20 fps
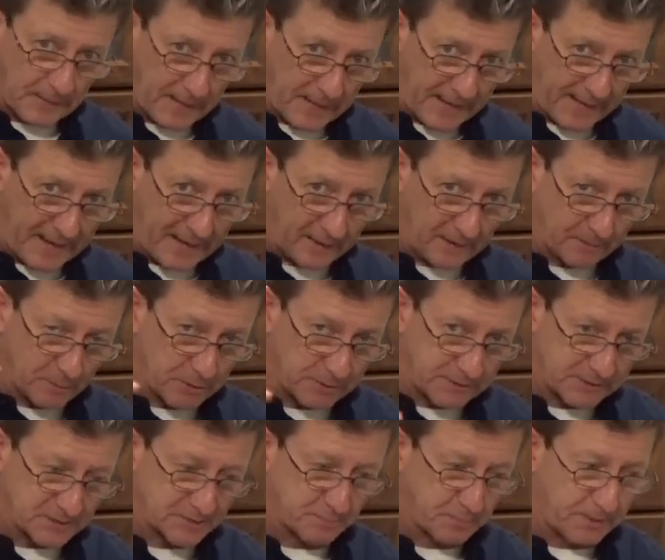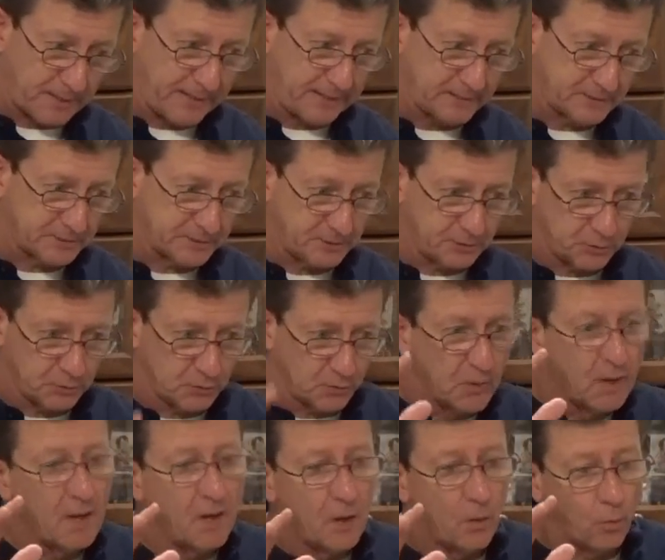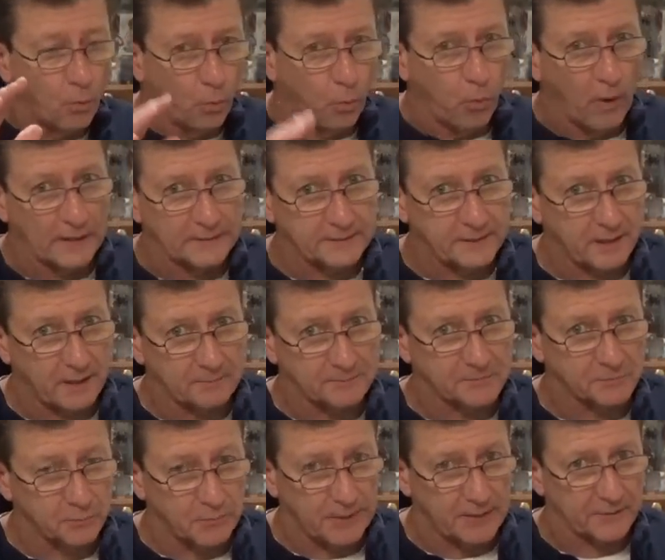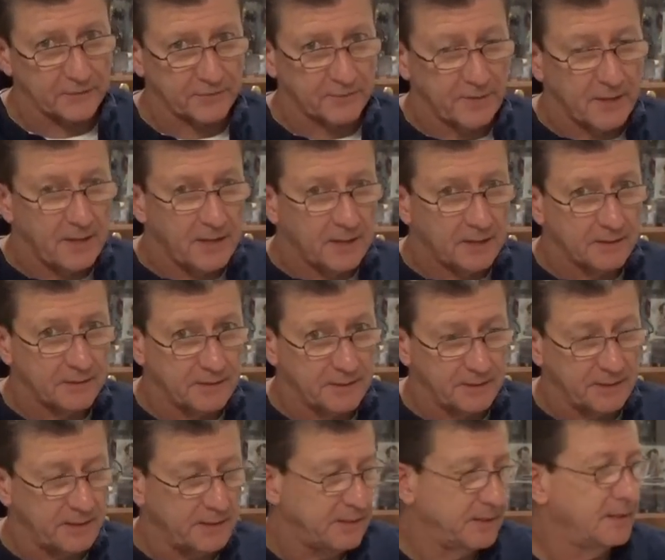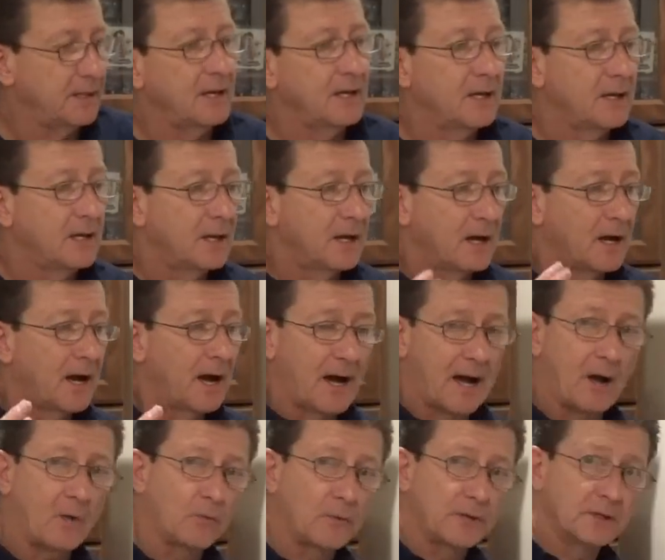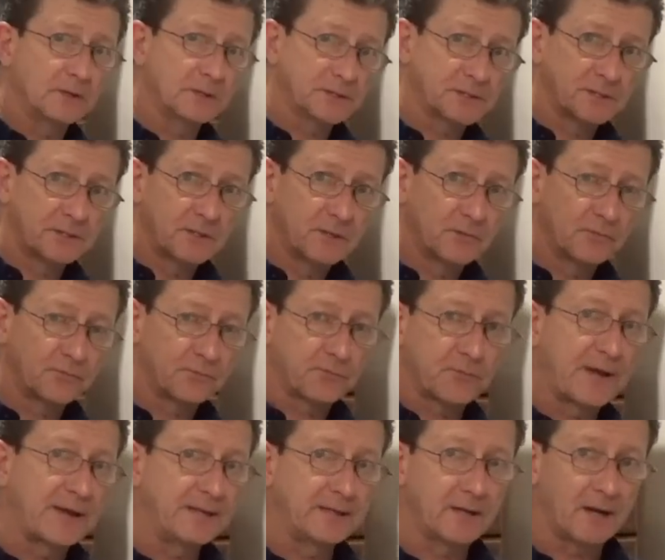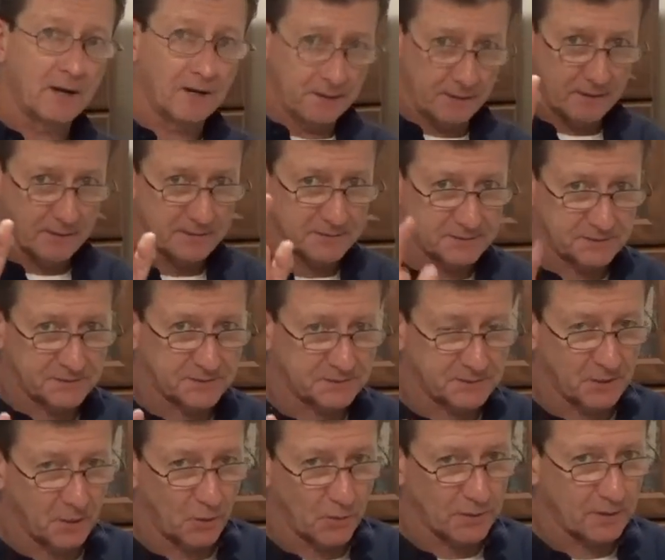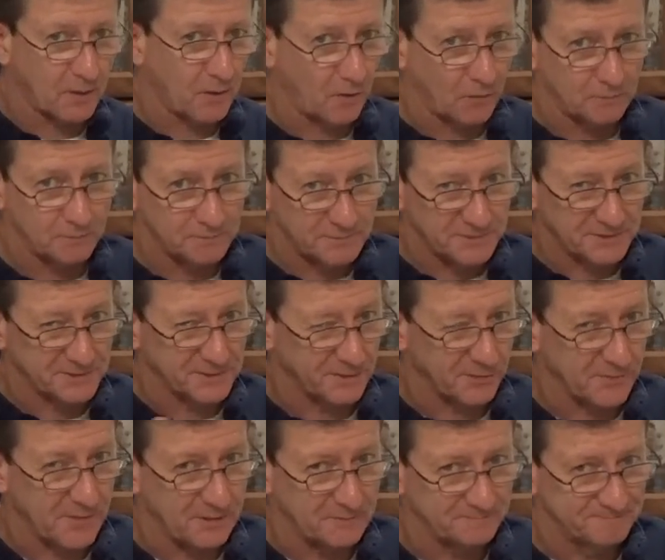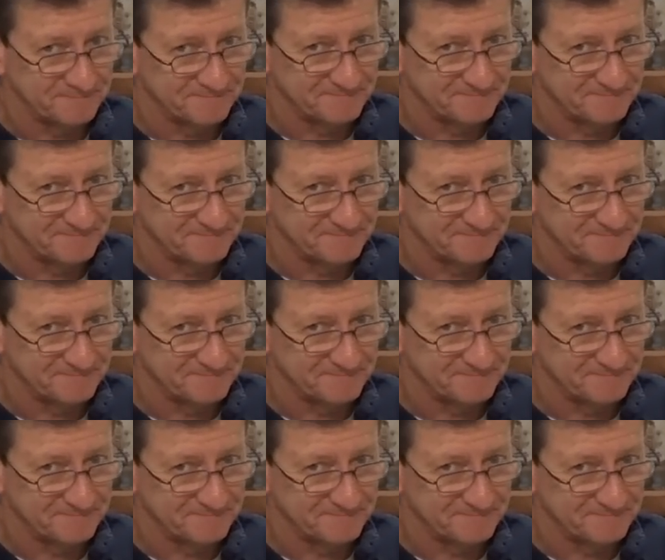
and I'm gonna explain to you what comes with the Hot Wheels Freight Yard Sto Go. Stick around.